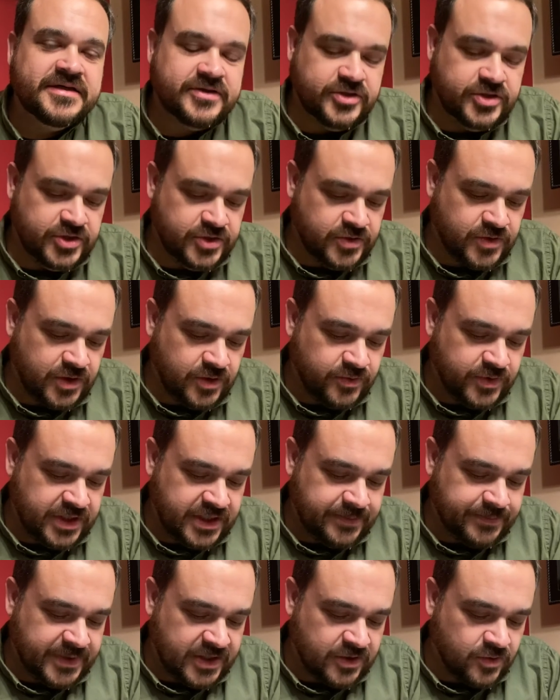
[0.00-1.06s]
You know, growing
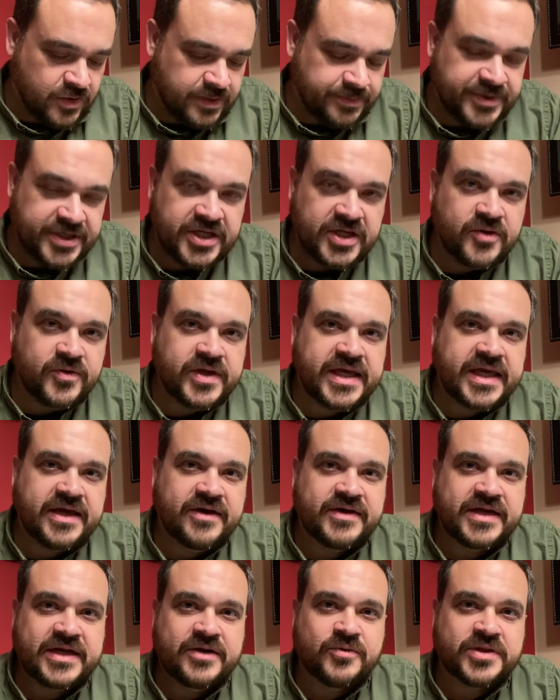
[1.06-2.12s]
up, I grew up in Union
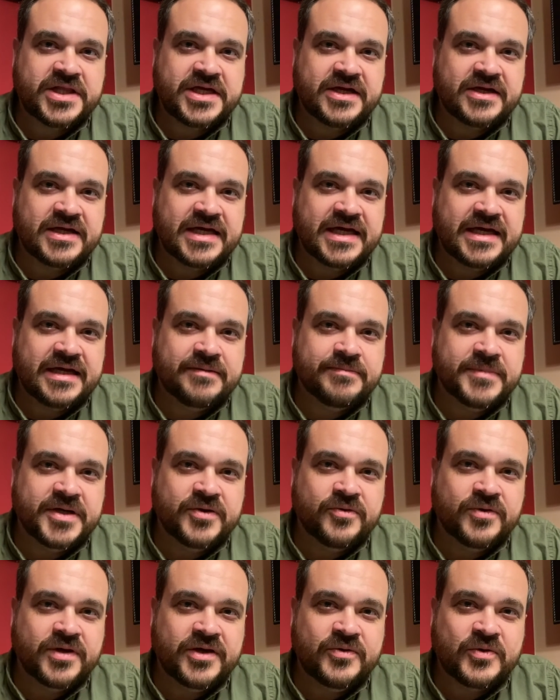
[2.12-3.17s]
County, North Carolina,
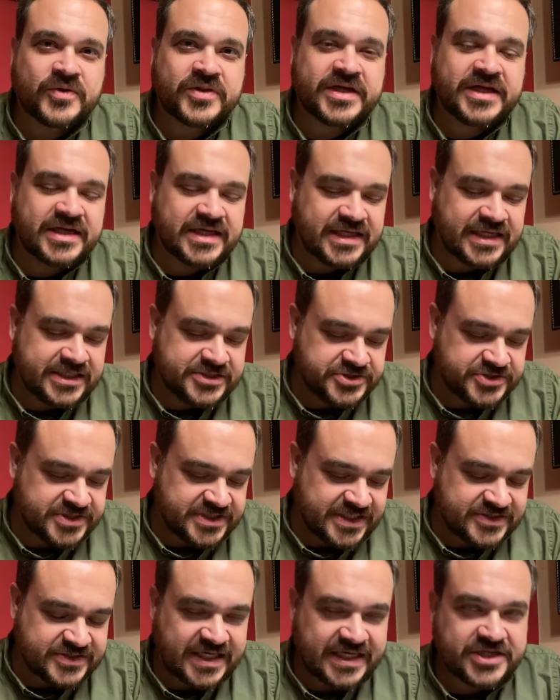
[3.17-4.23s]
Monroe, North Carolina, just
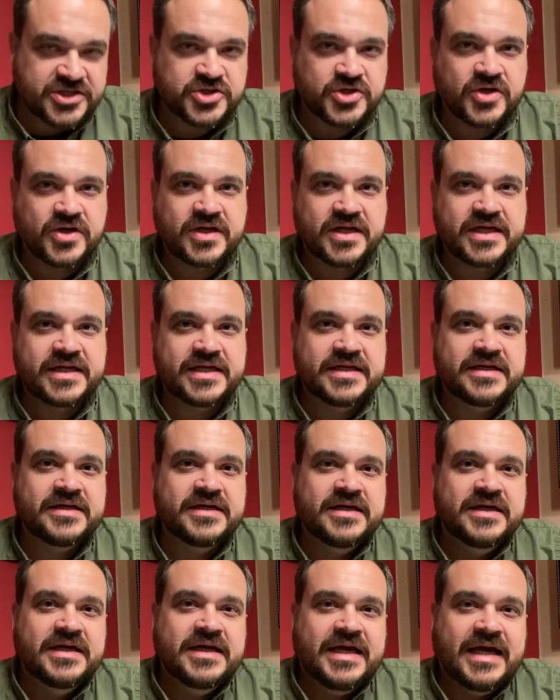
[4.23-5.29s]
outside of Charlotte, and
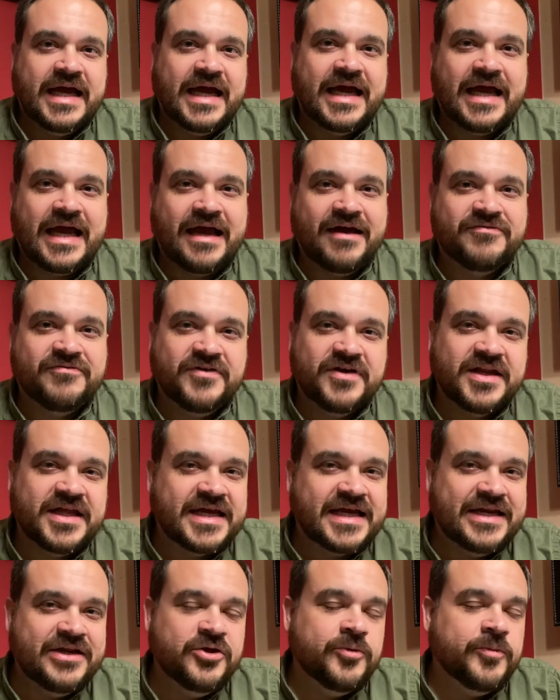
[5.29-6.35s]
I felt like
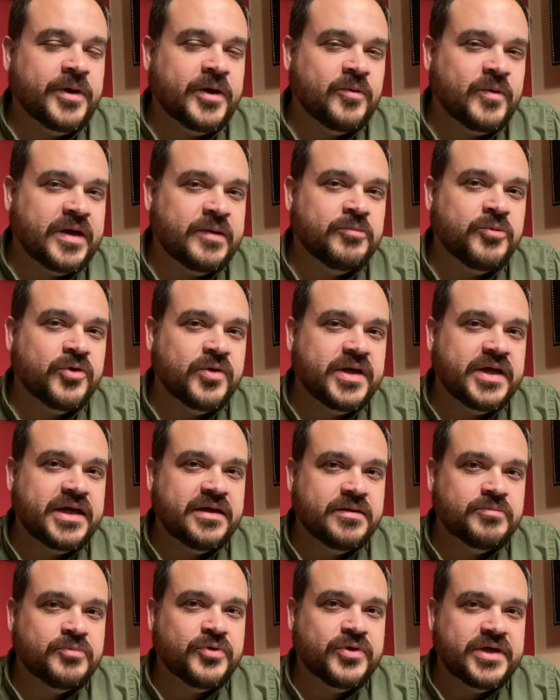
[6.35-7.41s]
I knew my way
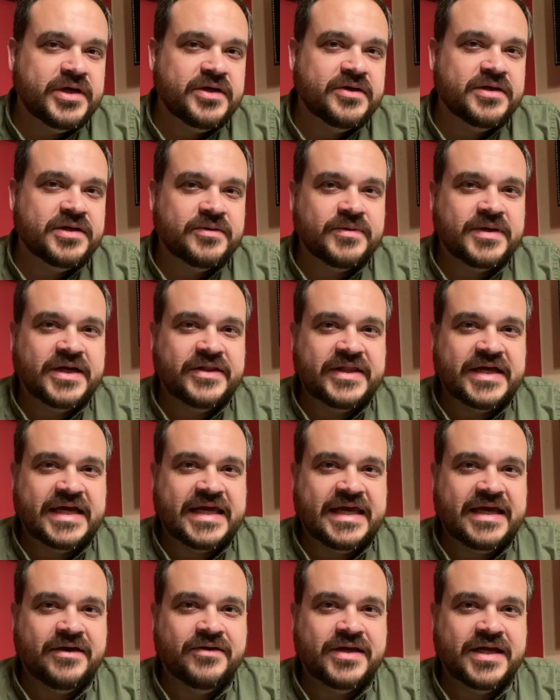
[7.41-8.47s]
pretty good around that
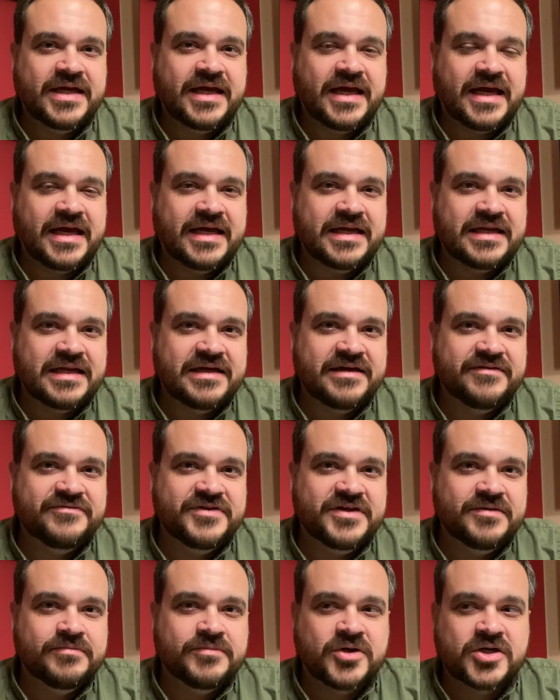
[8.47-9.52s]
county. I had lived
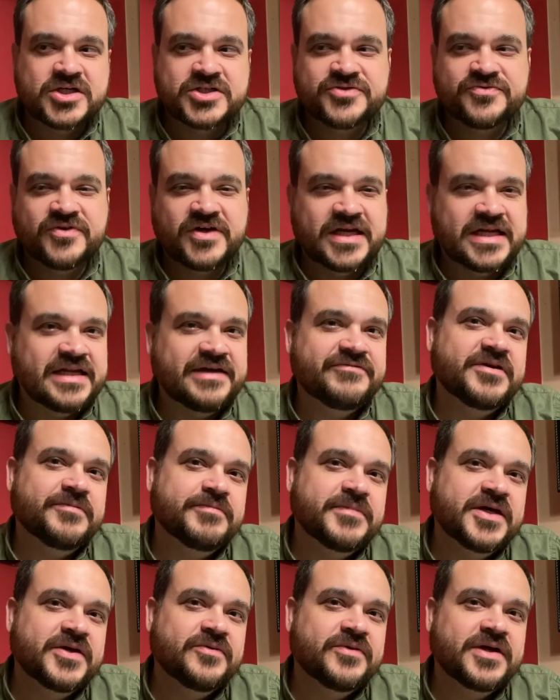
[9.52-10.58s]
in Marshville, I lived in
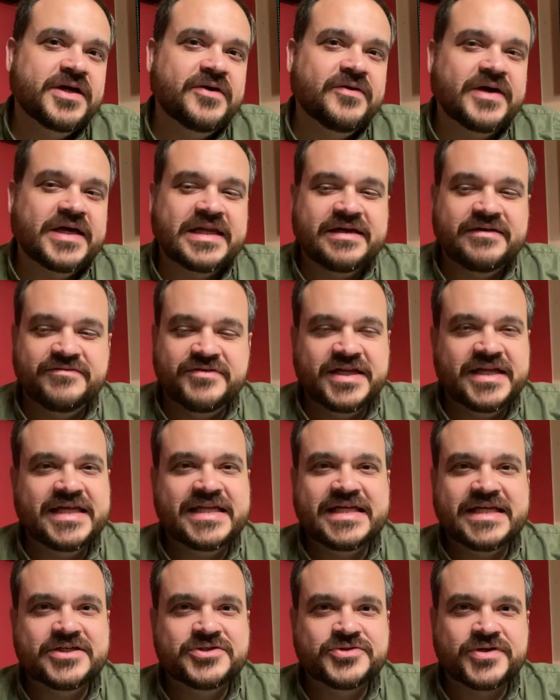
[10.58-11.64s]
Monroe, I lived in
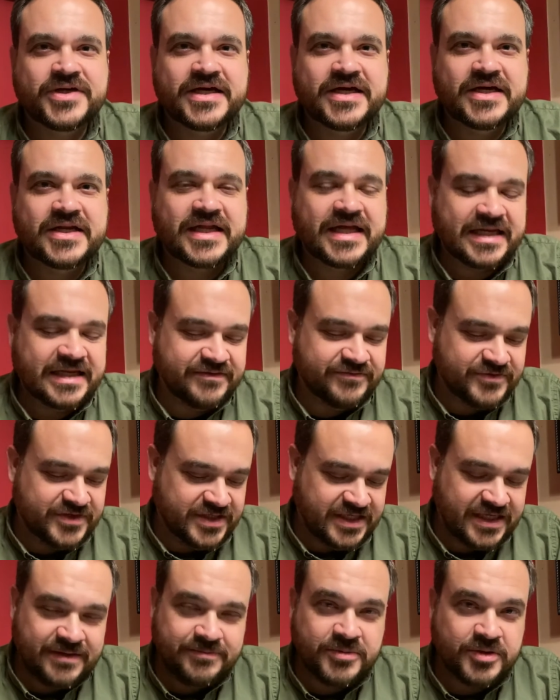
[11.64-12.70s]
Indian Trail, I lived in
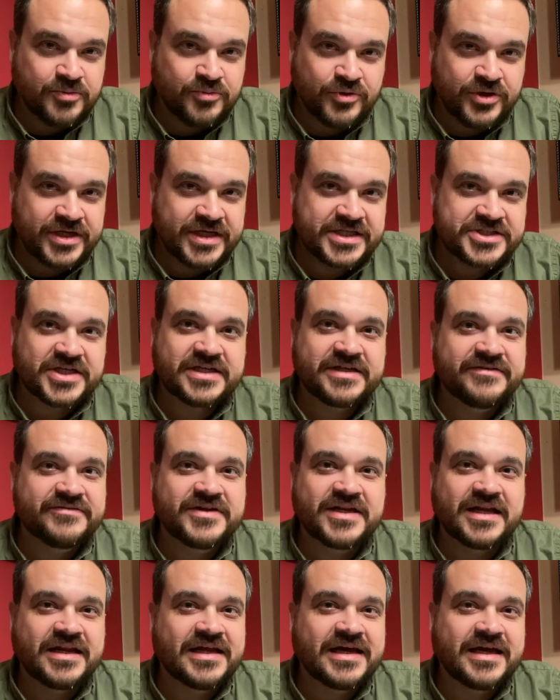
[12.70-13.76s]
Hemby Bridge, I lived
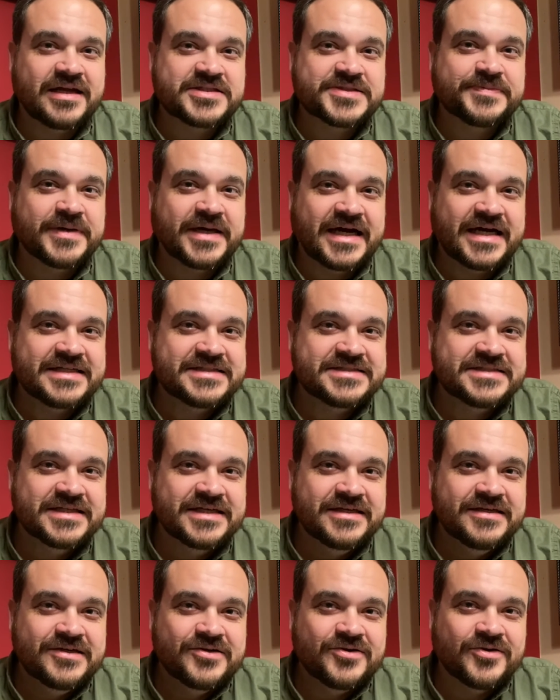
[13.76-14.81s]
in a lot of spots
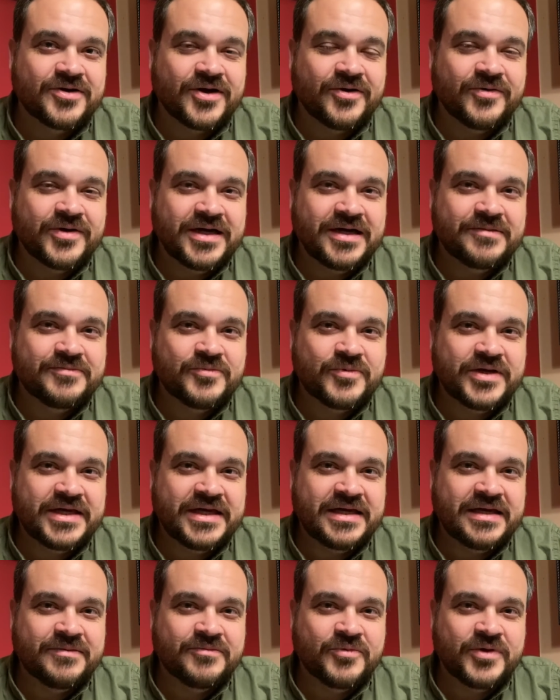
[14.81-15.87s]
growing up.
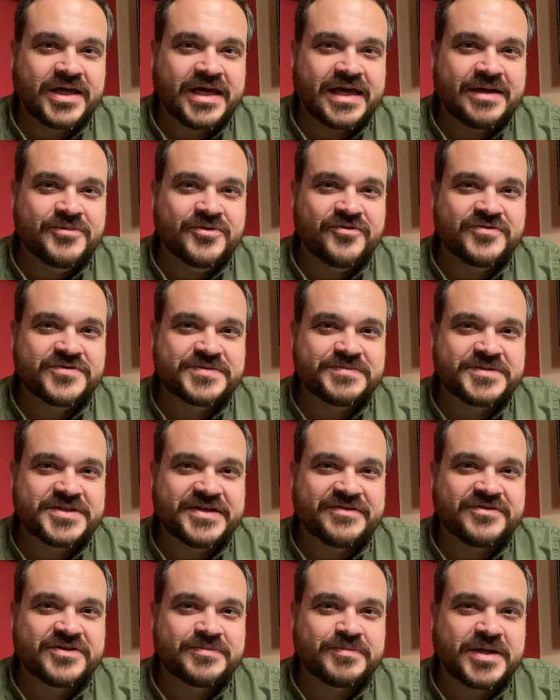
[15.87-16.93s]
We kind of moved from
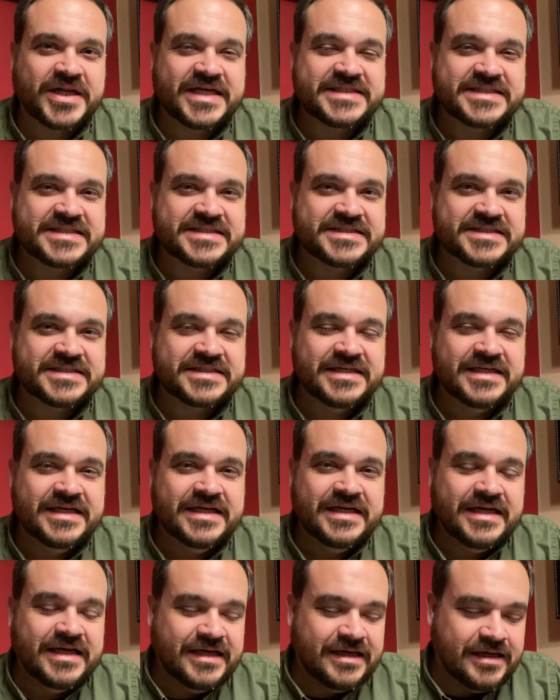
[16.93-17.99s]
different places
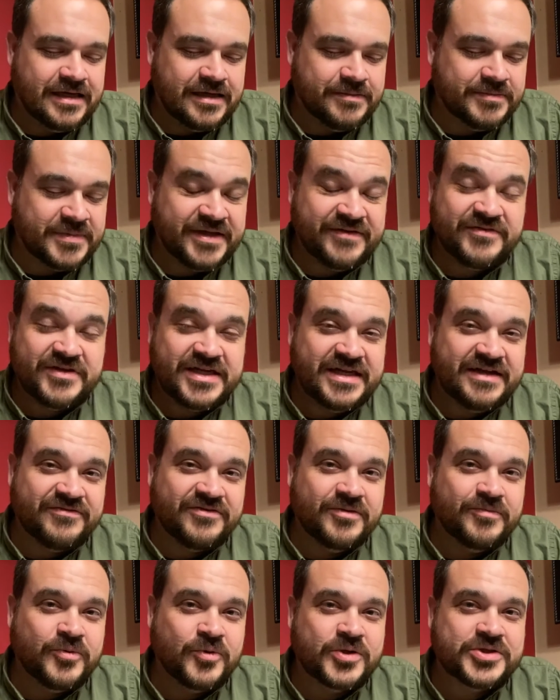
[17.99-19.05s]
and lived in
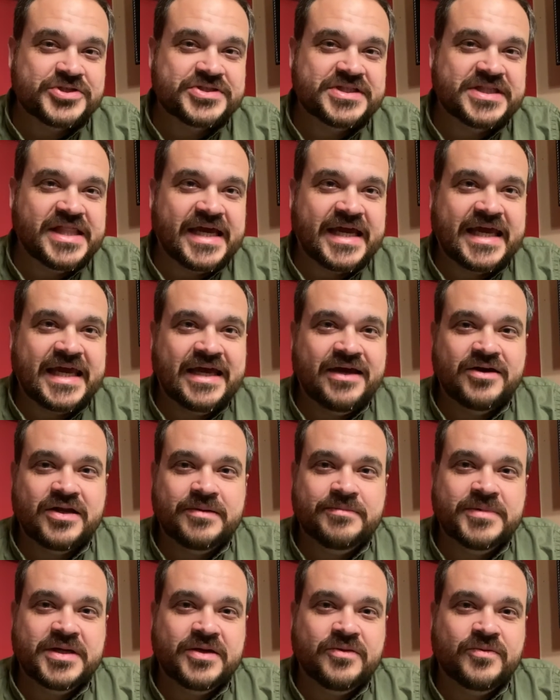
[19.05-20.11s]
different portions of that county,
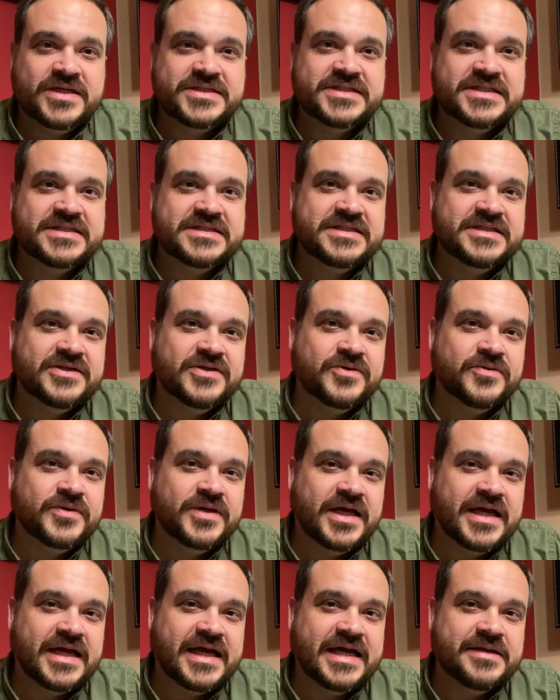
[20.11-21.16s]
but it wasn't until
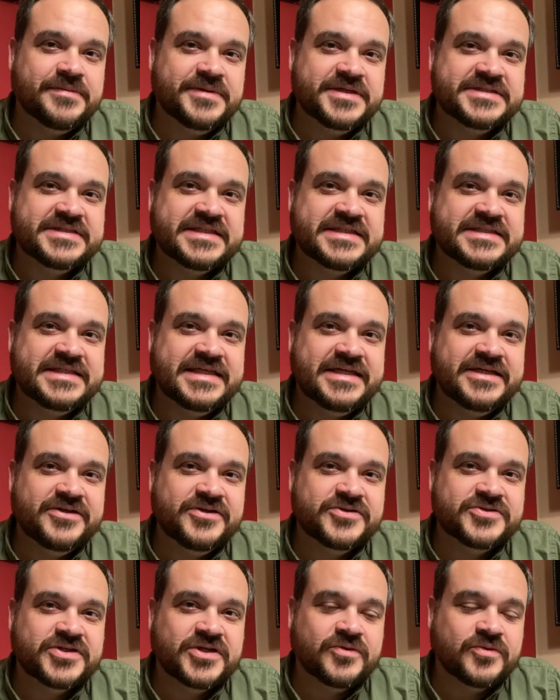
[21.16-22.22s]
I got to be 16
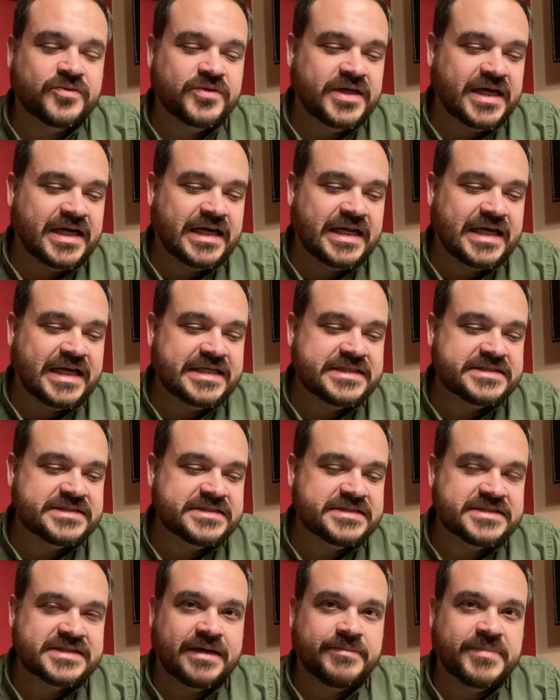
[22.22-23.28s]
years old, got a
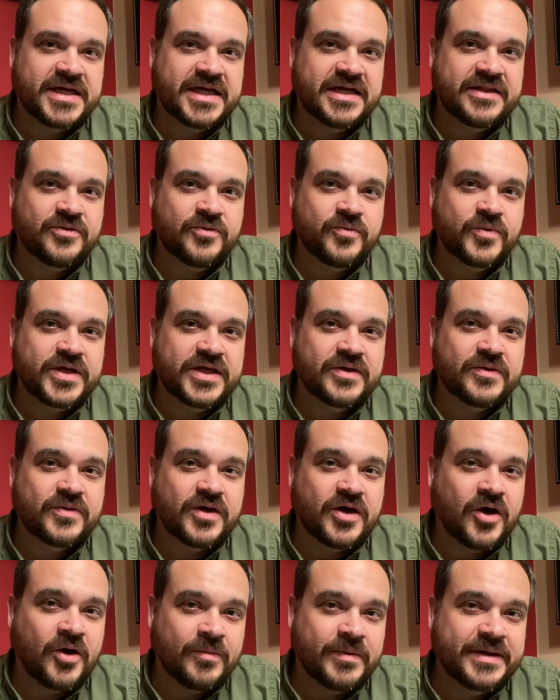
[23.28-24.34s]
license, got behind the wheel
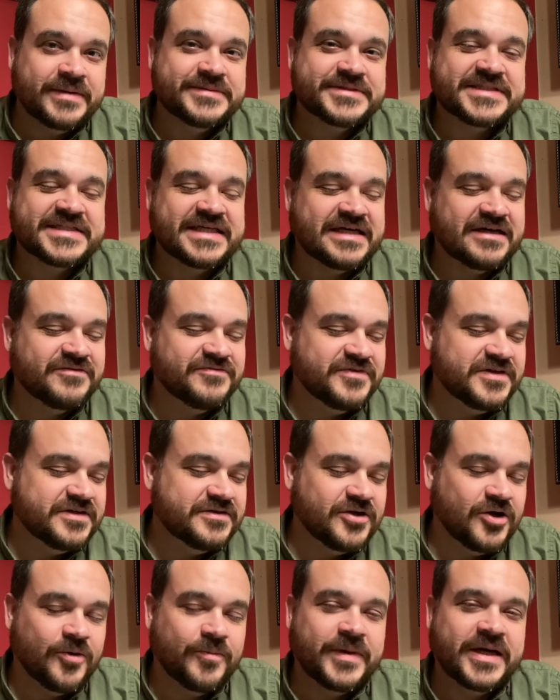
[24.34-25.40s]
all by myself and
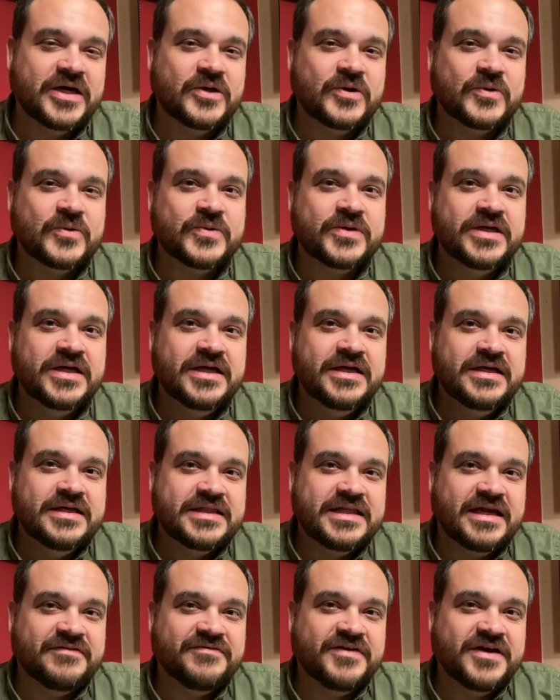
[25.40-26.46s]
on my own
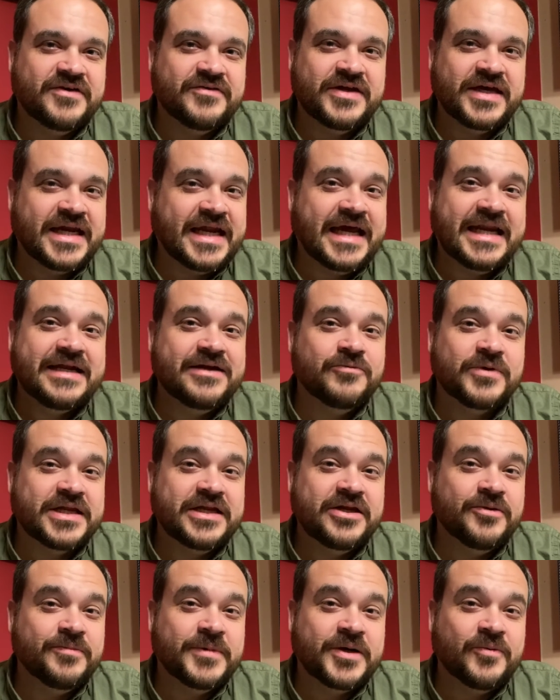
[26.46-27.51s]
that I found out I didn't really
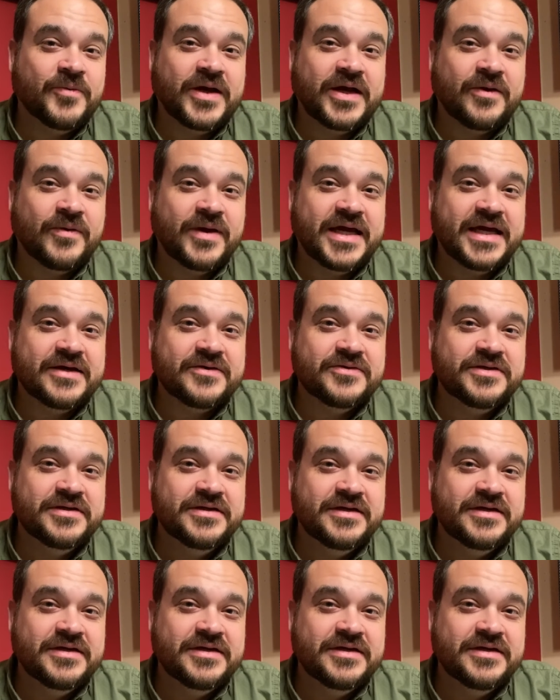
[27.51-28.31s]
know my way around.